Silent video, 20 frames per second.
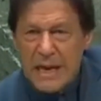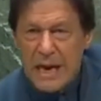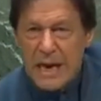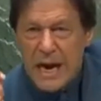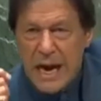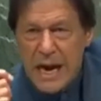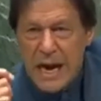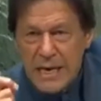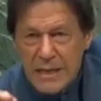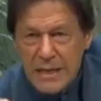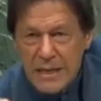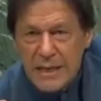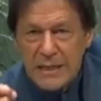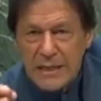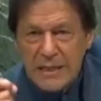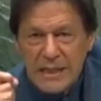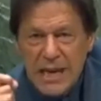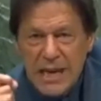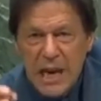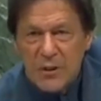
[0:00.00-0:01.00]

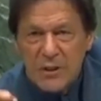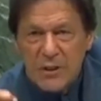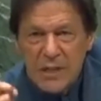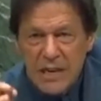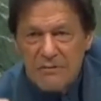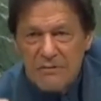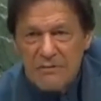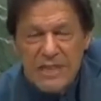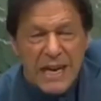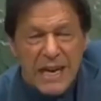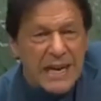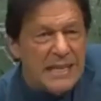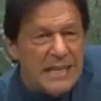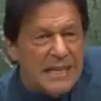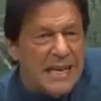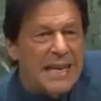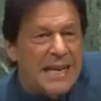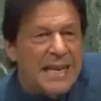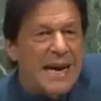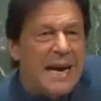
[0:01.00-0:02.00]
100,000 have died and